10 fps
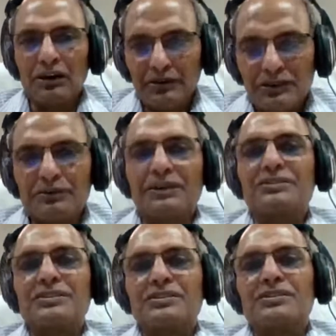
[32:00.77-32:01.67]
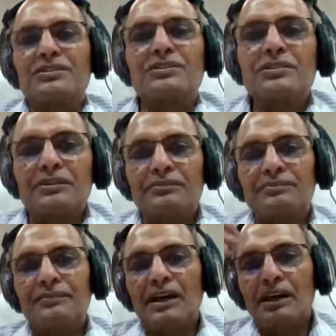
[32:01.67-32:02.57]
our education
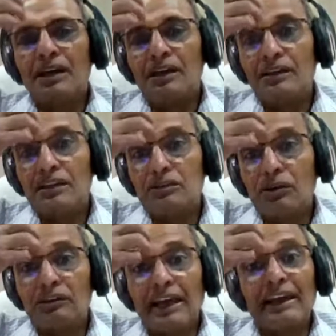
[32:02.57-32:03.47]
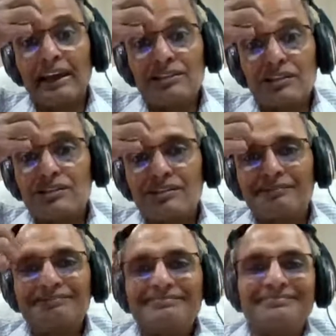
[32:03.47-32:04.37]
system does not recognize this.